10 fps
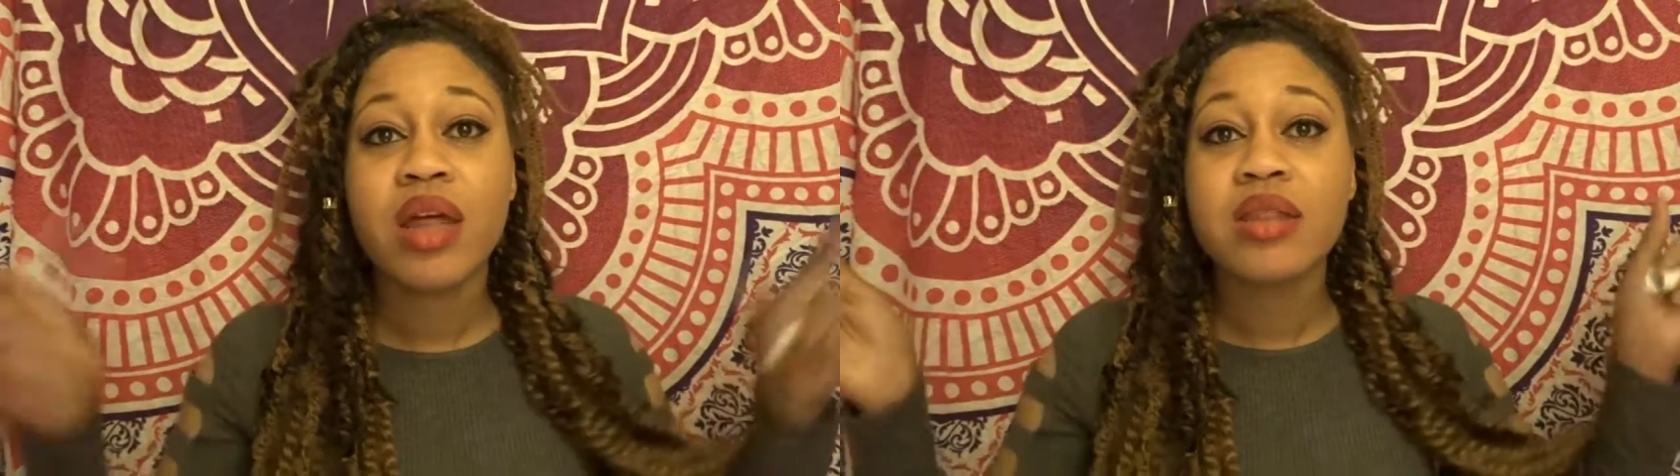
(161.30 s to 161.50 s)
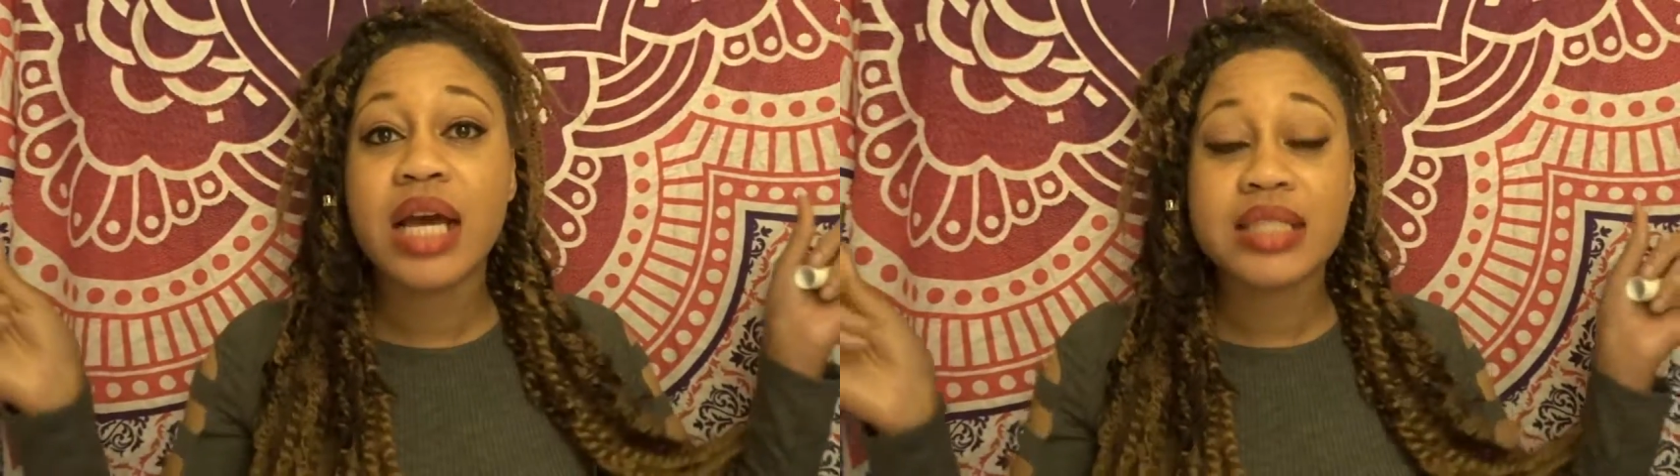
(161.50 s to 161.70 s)

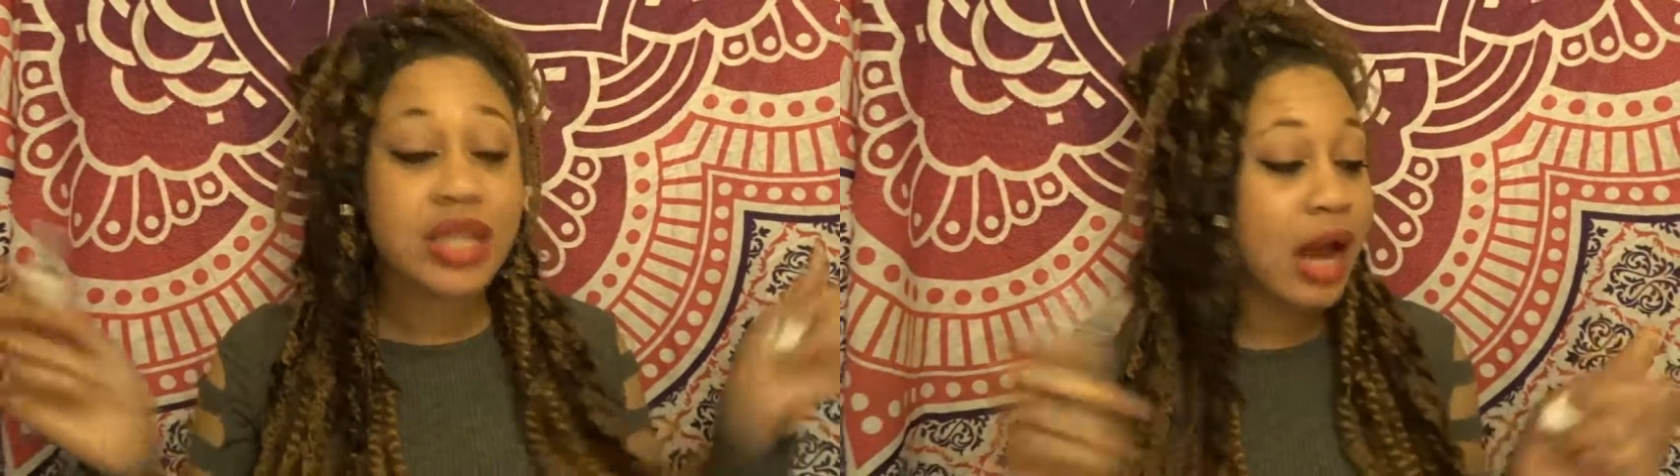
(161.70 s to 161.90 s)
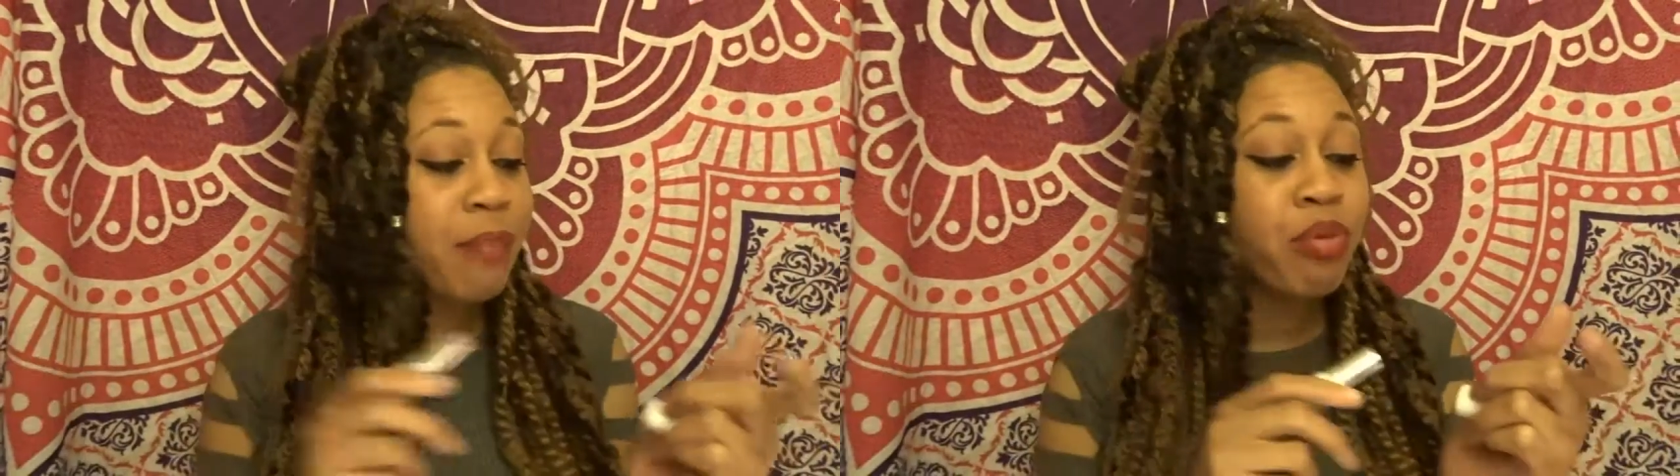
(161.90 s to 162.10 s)
That's
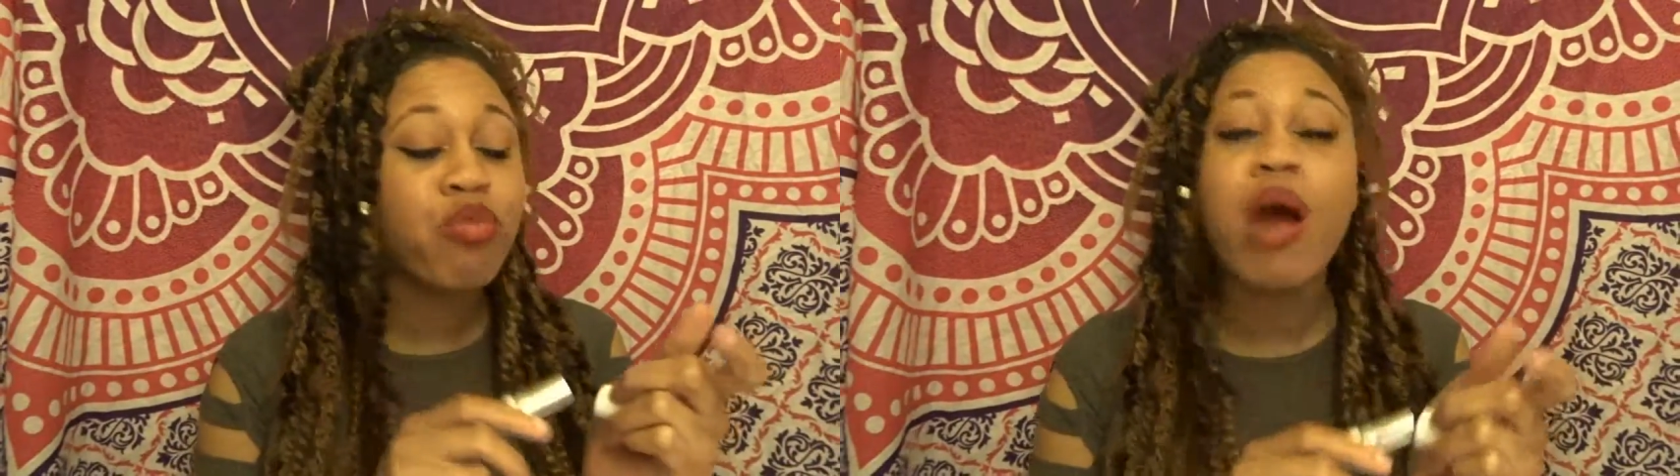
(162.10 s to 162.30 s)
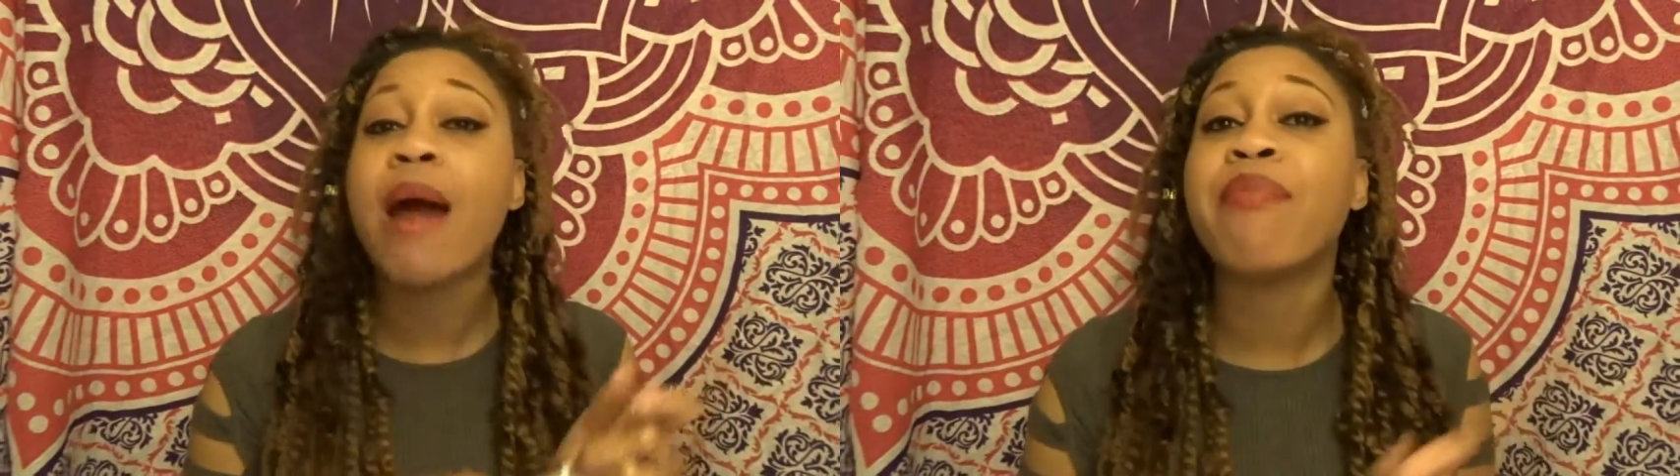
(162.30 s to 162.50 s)
it. I, pr
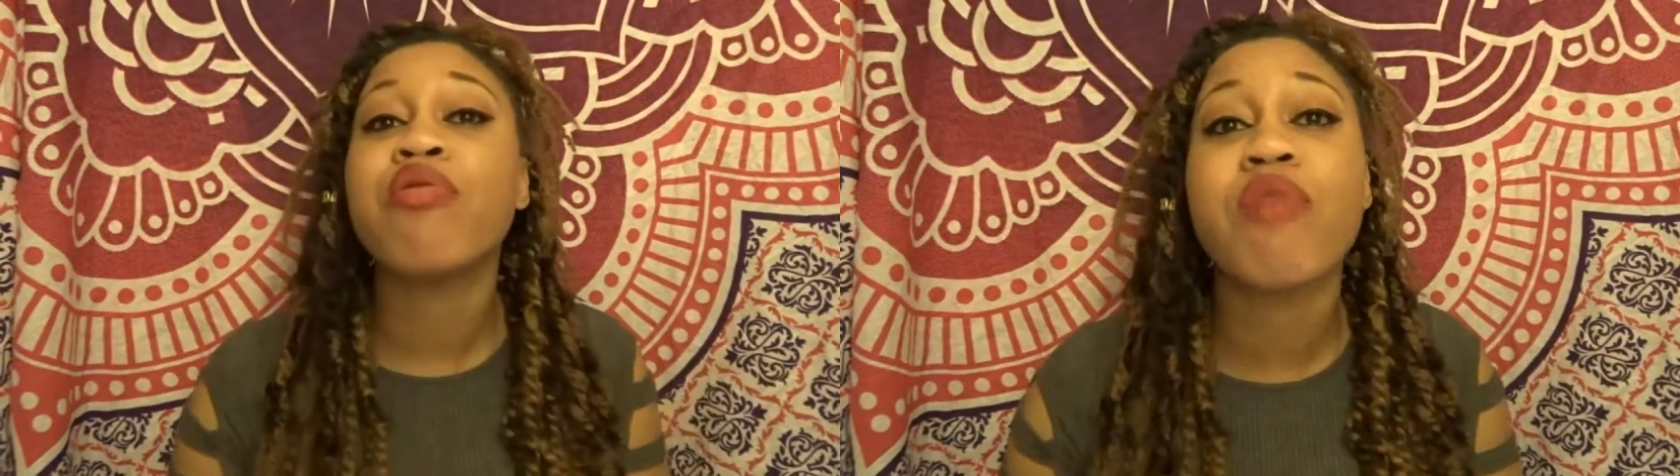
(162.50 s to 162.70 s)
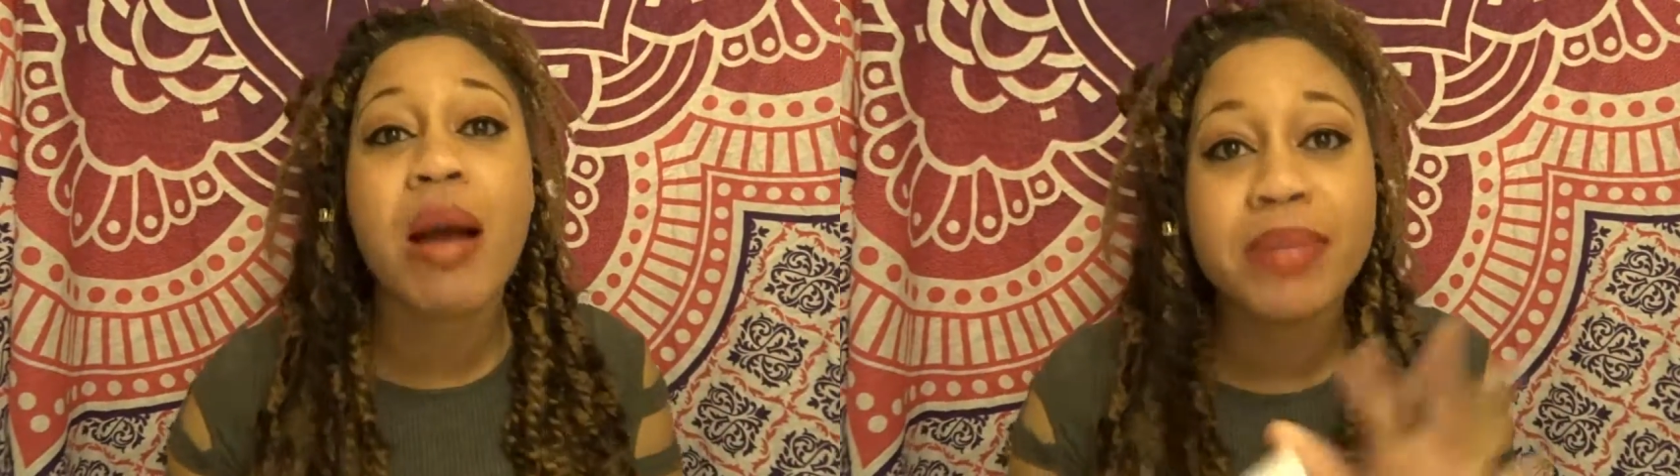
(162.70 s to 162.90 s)
I
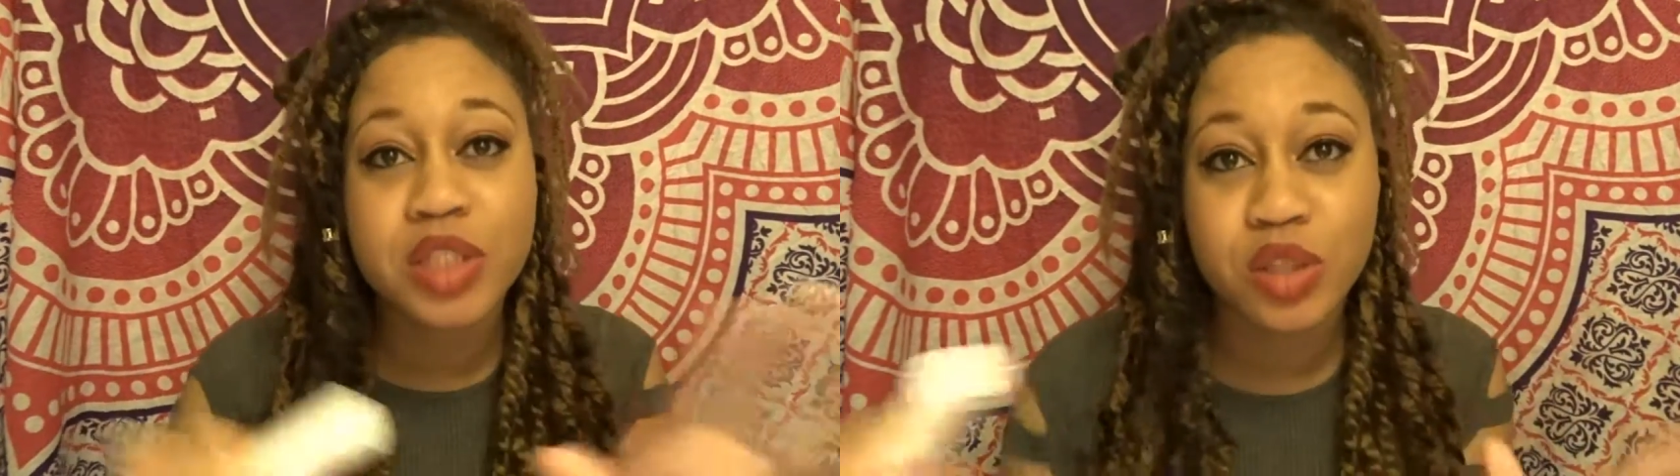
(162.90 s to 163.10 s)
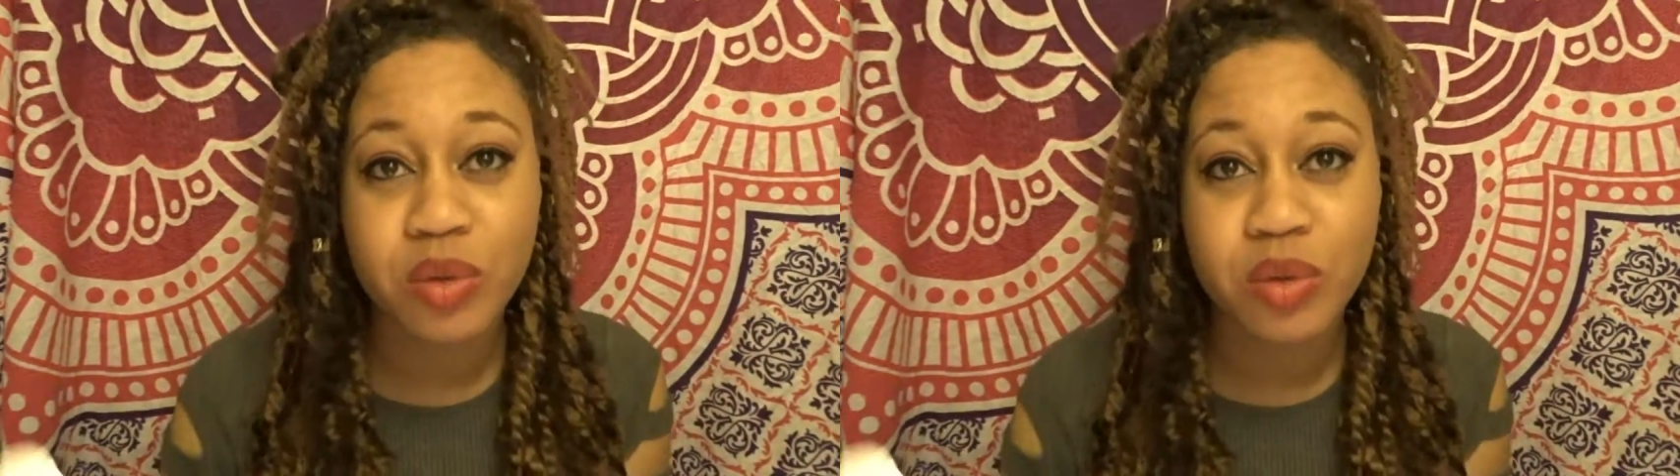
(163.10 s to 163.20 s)
promise